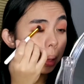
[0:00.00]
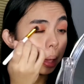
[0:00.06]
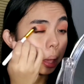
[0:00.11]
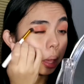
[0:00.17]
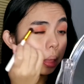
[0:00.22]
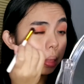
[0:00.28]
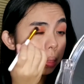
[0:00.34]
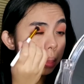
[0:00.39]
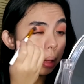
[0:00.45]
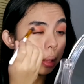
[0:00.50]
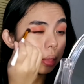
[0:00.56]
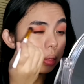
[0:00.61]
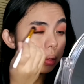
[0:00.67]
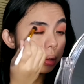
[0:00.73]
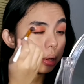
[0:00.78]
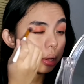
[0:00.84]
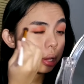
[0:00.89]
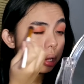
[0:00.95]
And the
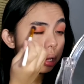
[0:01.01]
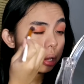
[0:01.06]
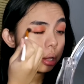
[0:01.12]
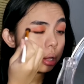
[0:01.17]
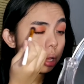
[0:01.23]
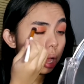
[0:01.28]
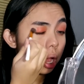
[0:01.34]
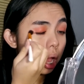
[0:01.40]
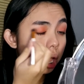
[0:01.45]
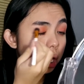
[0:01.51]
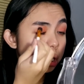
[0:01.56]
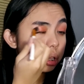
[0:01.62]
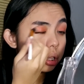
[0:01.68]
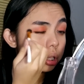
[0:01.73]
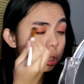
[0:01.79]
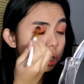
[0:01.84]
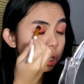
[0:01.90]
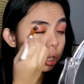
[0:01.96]
other
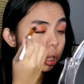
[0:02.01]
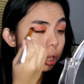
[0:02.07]
eyelid.